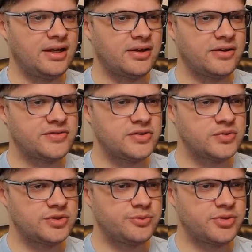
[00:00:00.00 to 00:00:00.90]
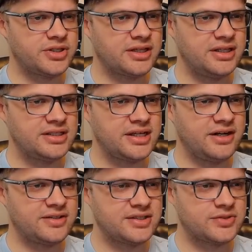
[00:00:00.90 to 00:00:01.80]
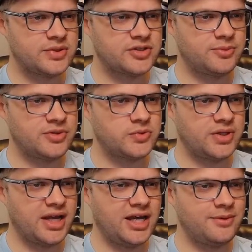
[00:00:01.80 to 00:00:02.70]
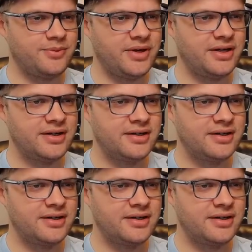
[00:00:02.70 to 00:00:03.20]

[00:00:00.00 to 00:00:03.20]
Griff says we should protect the entire LCS roster plus 1 Academy player.